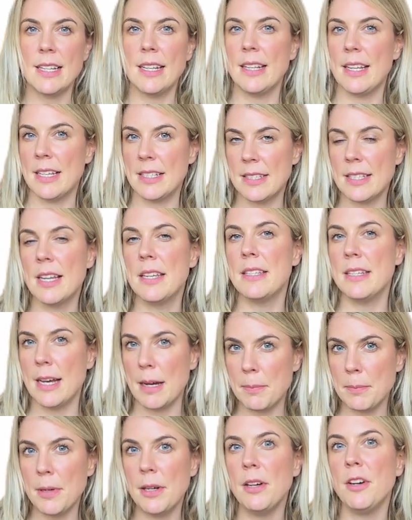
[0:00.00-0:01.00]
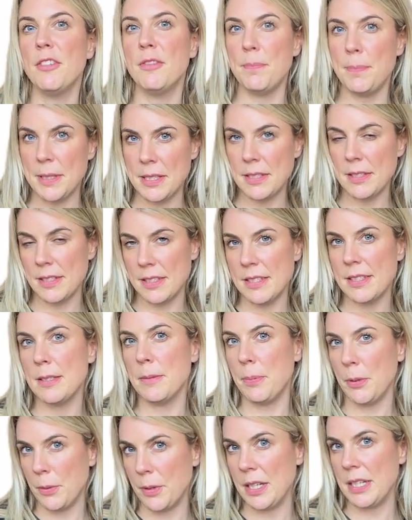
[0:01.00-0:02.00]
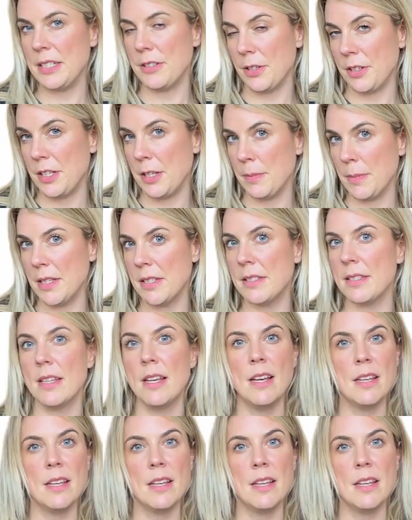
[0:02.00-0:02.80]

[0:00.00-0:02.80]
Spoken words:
against a number of business supporting documents,